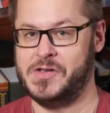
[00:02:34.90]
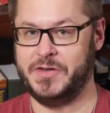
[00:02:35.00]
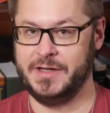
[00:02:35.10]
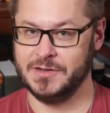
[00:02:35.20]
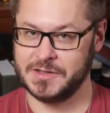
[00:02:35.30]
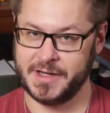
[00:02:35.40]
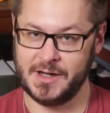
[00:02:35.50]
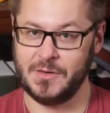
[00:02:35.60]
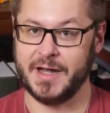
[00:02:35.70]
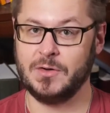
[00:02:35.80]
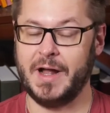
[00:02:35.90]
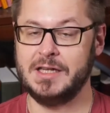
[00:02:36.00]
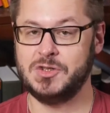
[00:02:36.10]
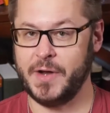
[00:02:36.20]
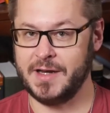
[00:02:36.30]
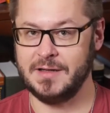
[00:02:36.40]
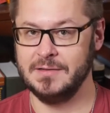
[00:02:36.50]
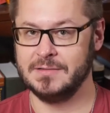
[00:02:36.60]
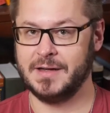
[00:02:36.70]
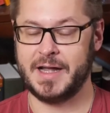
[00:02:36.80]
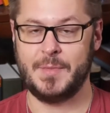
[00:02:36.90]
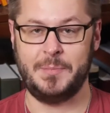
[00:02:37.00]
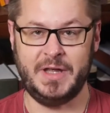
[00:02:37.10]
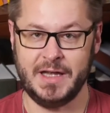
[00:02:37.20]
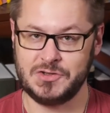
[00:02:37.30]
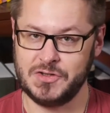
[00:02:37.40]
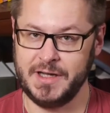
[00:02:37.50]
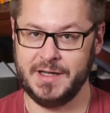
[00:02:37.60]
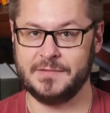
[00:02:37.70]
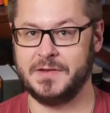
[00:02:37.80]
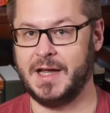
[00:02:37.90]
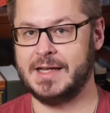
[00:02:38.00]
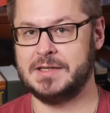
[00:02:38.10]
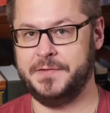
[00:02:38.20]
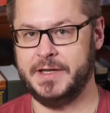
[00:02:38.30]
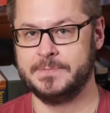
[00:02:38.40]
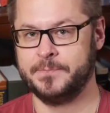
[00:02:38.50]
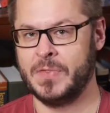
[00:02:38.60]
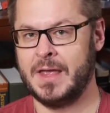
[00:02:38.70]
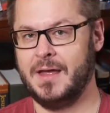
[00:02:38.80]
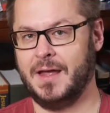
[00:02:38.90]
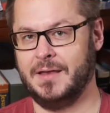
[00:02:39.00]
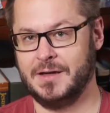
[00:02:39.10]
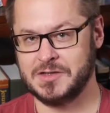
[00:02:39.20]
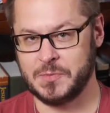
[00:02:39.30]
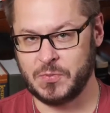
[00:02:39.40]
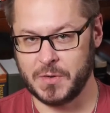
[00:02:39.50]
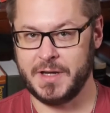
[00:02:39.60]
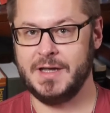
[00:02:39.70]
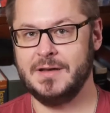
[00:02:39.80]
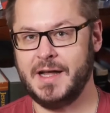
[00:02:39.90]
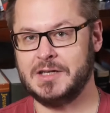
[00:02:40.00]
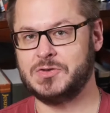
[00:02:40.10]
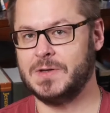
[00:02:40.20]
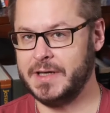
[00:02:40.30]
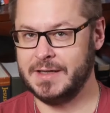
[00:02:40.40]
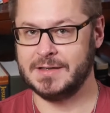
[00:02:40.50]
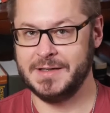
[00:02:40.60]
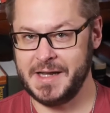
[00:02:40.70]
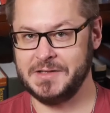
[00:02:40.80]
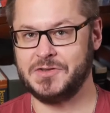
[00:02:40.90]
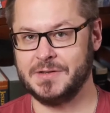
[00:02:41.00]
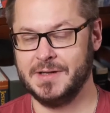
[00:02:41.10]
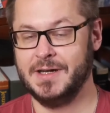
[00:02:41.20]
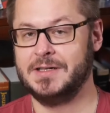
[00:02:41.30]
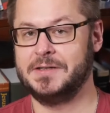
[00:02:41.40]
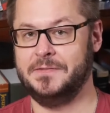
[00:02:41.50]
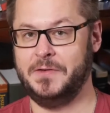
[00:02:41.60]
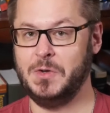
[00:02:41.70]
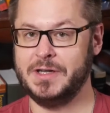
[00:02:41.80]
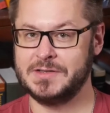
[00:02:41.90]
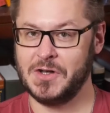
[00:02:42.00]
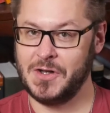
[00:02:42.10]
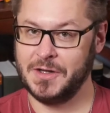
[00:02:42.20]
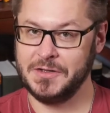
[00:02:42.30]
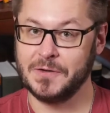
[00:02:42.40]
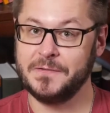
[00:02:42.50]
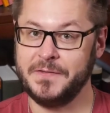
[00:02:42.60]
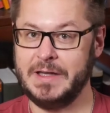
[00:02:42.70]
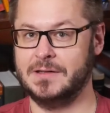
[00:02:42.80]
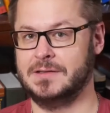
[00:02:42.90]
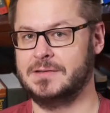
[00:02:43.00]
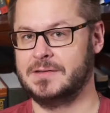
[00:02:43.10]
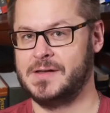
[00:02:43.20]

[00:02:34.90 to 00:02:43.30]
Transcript: Years ago, I graduated, I got my P H D in philosophy, and there's a pretty natural inclination to focus on your field.